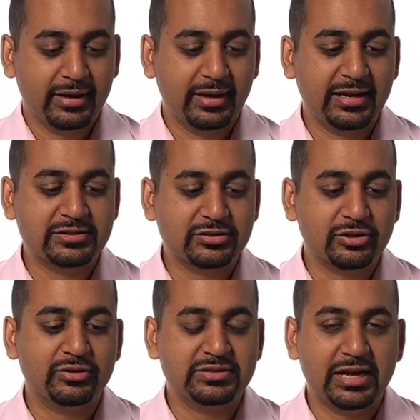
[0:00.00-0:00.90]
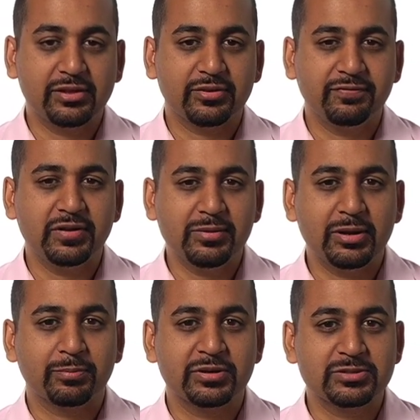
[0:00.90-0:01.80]
And as it turns out, the
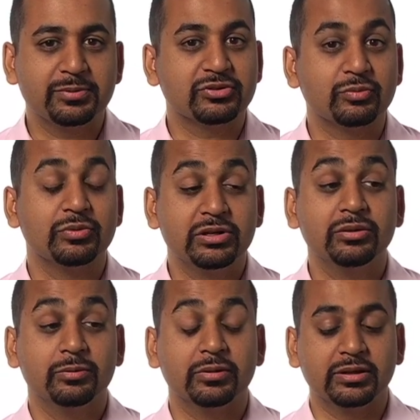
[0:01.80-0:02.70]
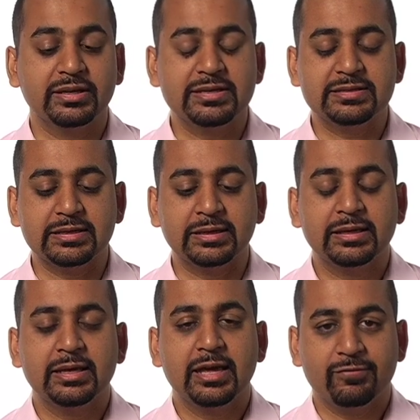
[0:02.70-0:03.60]
fundamental principles are really really easy
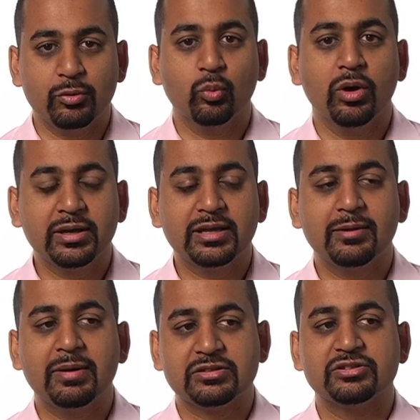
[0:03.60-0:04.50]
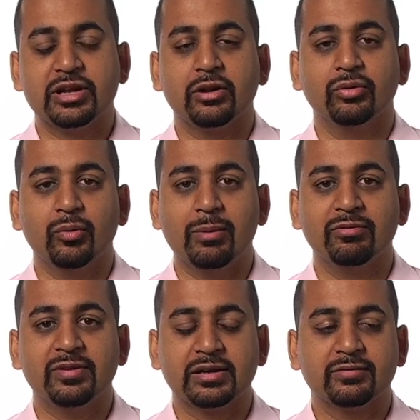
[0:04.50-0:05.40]
if you want to get a message out on the web
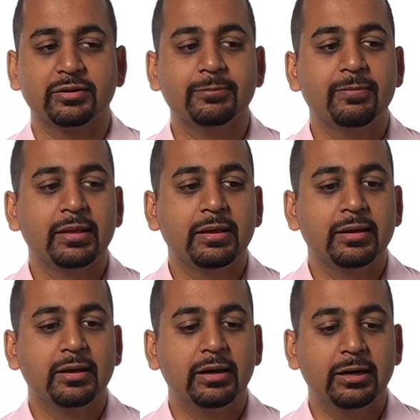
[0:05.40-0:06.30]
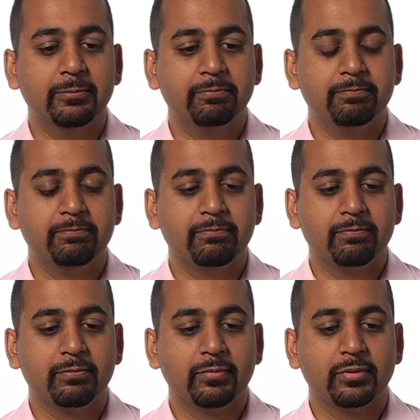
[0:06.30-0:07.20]
effectively, um,
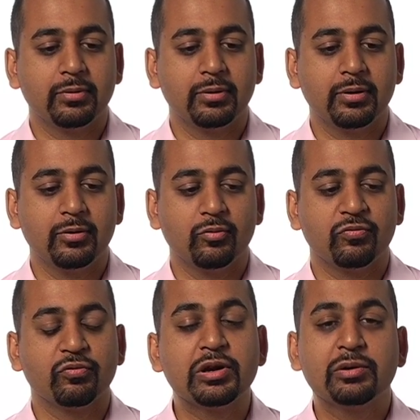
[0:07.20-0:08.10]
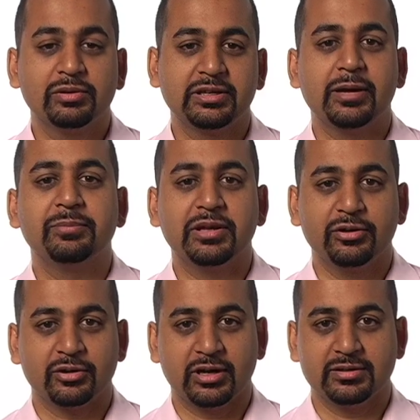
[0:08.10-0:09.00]
frequently update
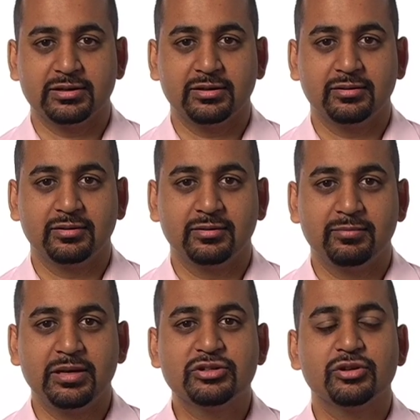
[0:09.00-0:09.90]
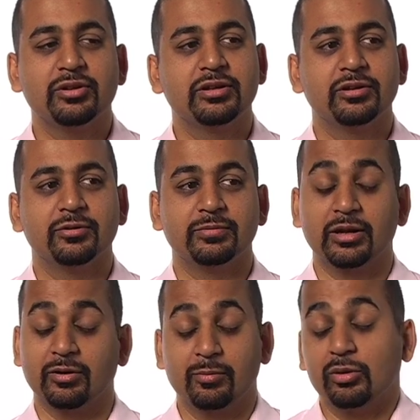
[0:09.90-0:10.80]
your content. Make sure that you're, you
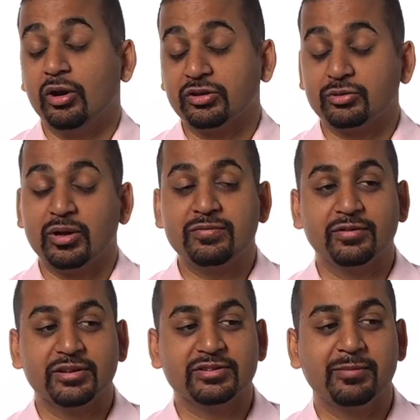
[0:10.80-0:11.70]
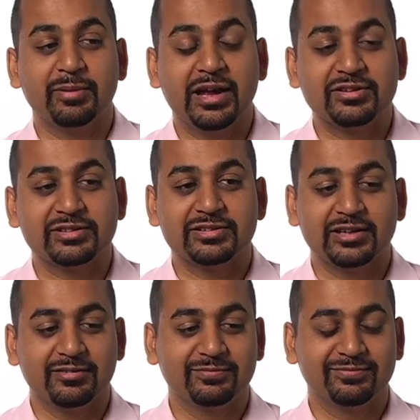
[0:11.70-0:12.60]
know, a blog is great for this. I'm biased because
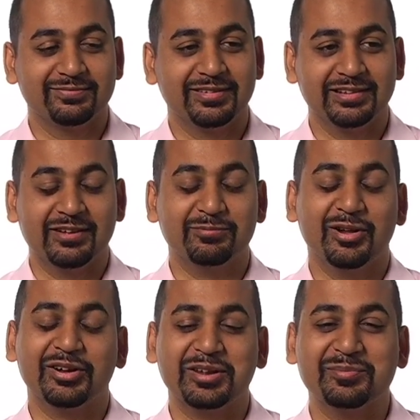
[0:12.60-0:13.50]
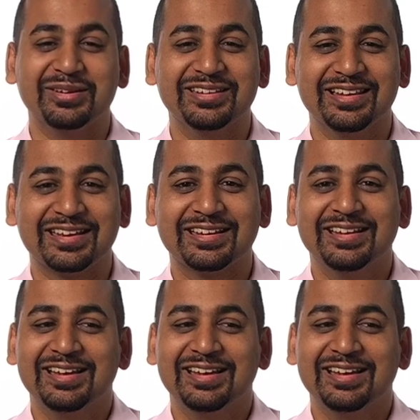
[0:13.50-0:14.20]
I love blogging, but like